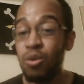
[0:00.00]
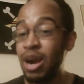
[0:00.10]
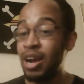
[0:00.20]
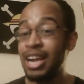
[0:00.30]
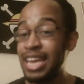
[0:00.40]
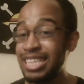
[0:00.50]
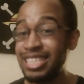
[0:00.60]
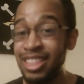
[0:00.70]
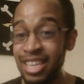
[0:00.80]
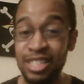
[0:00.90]
where I guess
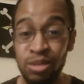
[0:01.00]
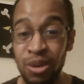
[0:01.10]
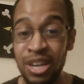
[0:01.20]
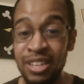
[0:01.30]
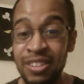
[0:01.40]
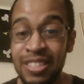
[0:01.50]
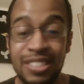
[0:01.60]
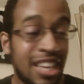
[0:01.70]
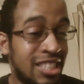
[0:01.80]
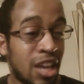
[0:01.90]
in this one
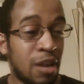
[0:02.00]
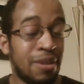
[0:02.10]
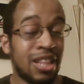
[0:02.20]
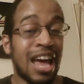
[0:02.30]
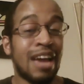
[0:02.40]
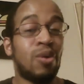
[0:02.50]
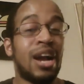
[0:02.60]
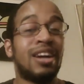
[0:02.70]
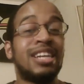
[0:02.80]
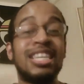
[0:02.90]
it's gonna be like
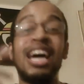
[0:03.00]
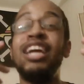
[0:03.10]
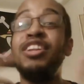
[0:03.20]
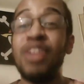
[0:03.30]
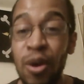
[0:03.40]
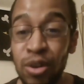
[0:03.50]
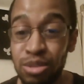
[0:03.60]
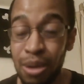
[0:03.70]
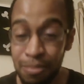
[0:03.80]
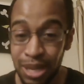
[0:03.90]
where Kitana knows
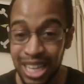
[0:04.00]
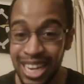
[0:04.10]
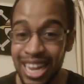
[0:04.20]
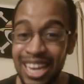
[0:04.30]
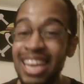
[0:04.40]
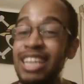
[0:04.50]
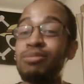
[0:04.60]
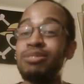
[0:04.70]
what Melina is,